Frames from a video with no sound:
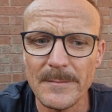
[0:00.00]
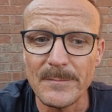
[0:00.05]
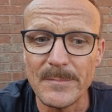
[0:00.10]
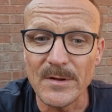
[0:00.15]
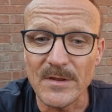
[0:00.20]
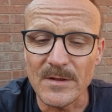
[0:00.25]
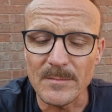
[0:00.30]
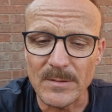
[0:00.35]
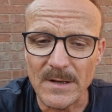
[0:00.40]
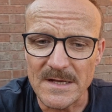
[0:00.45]

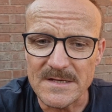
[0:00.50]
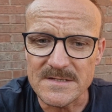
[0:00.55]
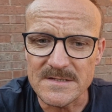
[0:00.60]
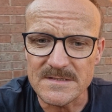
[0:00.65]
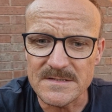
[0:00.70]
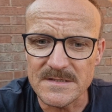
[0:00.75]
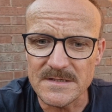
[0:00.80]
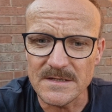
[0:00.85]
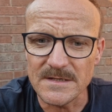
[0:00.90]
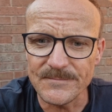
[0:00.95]
But the
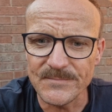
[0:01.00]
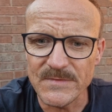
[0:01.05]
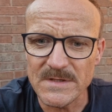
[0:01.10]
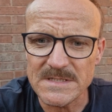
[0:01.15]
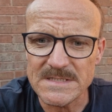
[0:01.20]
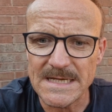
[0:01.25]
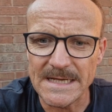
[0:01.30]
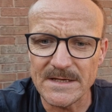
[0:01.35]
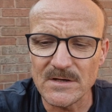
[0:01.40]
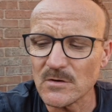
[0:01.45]
places that
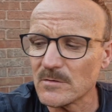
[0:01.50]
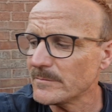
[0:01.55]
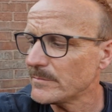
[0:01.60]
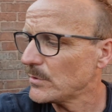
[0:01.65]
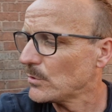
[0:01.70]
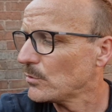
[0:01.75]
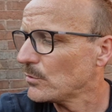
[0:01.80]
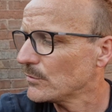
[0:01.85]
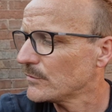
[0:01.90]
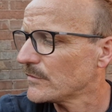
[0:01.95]
take on
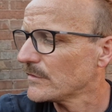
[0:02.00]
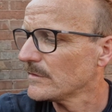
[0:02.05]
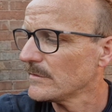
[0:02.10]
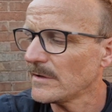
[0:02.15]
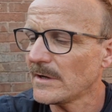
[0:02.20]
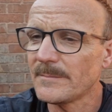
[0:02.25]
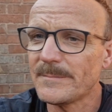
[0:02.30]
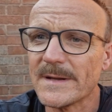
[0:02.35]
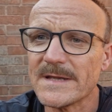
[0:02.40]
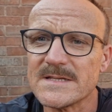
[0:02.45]
board
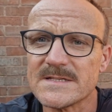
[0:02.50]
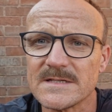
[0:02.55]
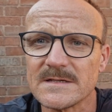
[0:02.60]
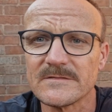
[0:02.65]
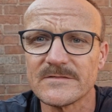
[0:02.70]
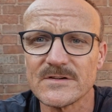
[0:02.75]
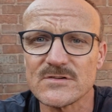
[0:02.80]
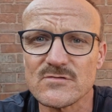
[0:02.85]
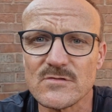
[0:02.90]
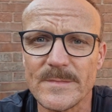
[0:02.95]
a basic
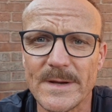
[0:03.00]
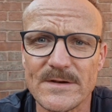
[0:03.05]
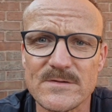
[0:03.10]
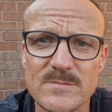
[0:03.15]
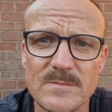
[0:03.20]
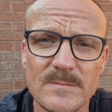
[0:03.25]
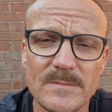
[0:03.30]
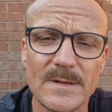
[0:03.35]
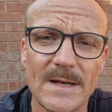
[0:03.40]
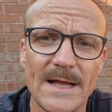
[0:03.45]
fishery
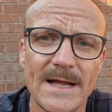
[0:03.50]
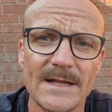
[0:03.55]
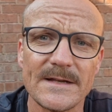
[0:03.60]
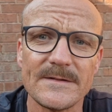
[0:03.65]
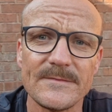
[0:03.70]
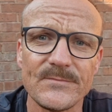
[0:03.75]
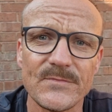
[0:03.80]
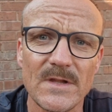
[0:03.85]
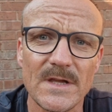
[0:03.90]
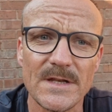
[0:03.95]
management plan
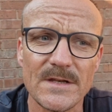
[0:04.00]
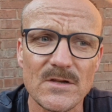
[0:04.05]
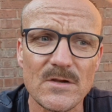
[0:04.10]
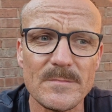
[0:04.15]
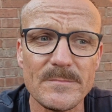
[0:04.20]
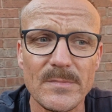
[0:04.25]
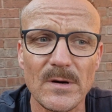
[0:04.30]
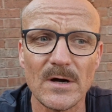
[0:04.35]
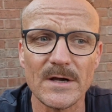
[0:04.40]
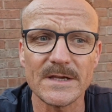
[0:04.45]
and
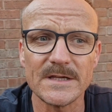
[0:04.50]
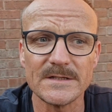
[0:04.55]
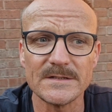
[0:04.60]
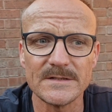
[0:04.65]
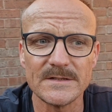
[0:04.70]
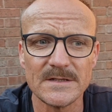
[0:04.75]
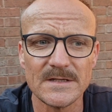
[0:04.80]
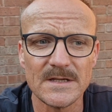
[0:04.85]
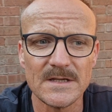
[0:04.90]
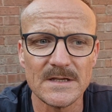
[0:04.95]
combine
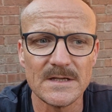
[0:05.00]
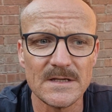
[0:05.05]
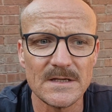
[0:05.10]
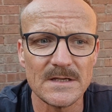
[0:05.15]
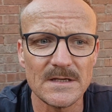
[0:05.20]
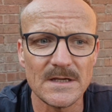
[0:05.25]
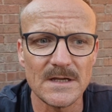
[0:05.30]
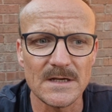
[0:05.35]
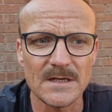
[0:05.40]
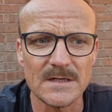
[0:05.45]

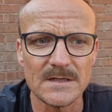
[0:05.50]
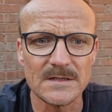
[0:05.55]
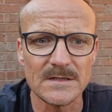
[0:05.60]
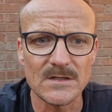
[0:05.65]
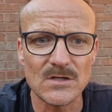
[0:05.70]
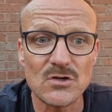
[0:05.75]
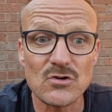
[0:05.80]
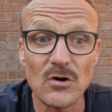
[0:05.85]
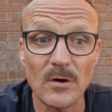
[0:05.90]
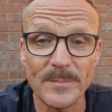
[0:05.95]

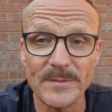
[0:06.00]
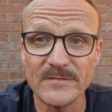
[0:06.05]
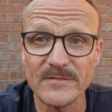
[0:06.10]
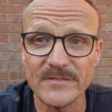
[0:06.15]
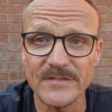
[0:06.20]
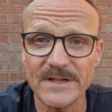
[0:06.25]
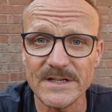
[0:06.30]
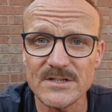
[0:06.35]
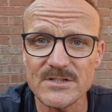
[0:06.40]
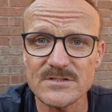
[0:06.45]
cropping
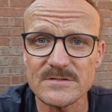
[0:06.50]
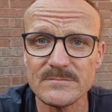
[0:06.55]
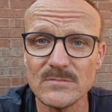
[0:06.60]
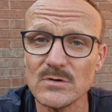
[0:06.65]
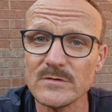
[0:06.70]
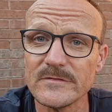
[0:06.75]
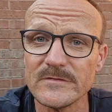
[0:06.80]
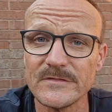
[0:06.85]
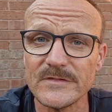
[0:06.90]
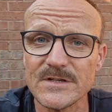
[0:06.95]
fish,
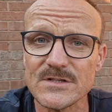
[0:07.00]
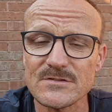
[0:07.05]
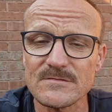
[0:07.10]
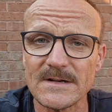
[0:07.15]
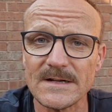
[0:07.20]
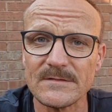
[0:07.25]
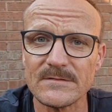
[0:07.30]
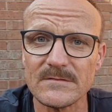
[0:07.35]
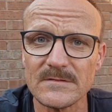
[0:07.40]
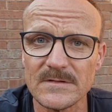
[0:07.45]
moving fish
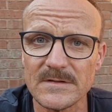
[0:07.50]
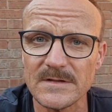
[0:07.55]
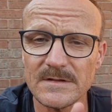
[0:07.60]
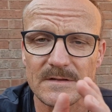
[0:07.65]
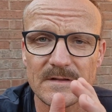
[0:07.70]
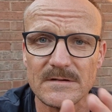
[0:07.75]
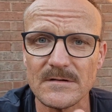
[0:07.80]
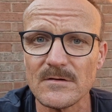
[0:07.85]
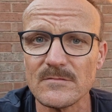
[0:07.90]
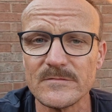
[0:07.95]
around
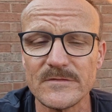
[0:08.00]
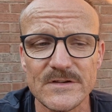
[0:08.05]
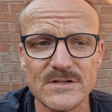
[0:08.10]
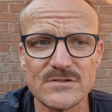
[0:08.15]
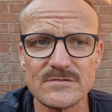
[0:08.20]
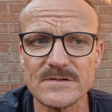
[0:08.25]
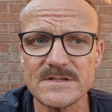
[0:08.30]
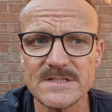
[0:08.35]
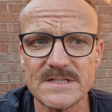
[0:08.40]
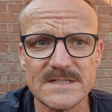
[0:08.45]
their own
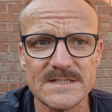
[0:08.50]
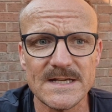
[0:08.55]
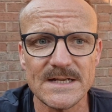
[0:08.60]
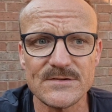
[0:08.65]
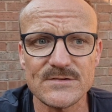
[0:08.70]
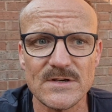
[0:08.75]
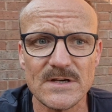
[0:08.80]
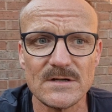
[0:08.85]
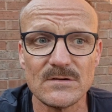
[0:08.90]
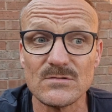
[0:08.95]
fisheries,
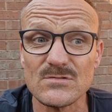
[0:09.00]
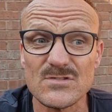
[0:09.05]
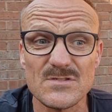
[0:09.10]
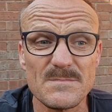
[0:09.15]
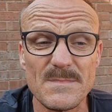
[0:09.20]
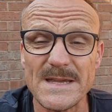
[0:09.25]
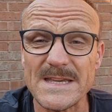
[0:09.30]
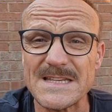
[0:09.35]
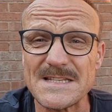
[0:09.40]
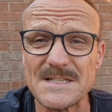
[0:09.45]
etc., or
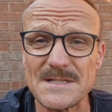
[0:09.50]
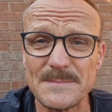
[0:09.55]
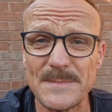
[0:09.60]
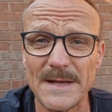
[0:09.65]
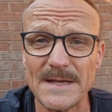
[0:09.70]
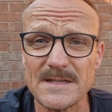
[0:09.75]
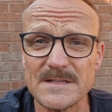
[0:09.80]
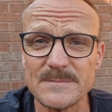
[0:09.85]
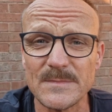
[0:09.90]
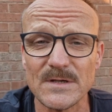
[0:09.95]
just making
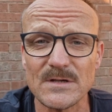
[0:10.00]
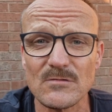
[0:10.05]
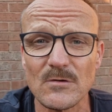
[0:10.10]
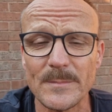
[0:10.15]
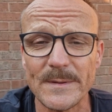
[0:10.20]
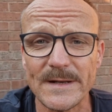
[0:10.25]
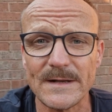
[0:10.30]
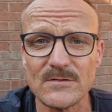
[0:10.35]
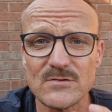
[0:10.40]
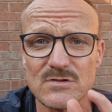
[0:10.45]
space by
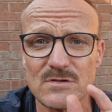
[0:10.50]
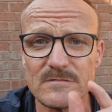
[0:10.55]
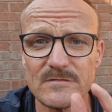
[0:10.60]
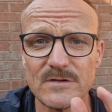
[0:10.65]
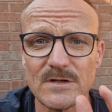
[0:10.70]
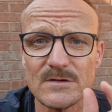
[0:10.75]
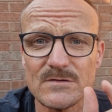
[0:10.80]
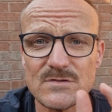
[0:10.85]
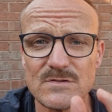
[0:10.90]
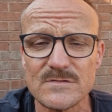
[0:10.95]
cropping out
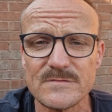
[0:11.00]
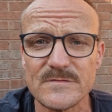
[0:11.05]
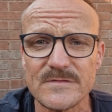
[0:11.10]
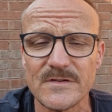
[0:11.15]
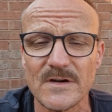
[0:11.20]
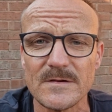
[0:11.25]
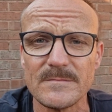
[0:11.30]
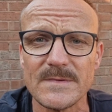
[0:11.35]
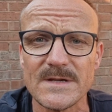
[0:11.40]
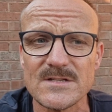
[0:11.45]
juveniles using
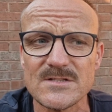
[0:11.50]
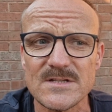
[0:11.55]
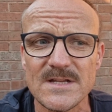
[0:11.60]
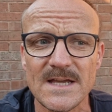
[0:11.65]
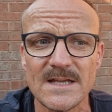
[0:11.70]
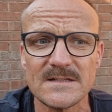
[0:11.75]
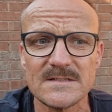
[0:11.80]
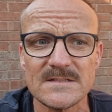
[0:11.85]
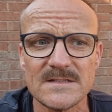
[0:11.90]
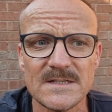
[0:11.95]
fine mesh
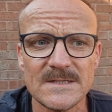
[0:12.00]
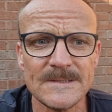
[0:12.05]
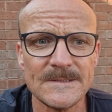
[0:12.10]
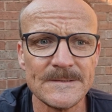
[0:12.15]
nets,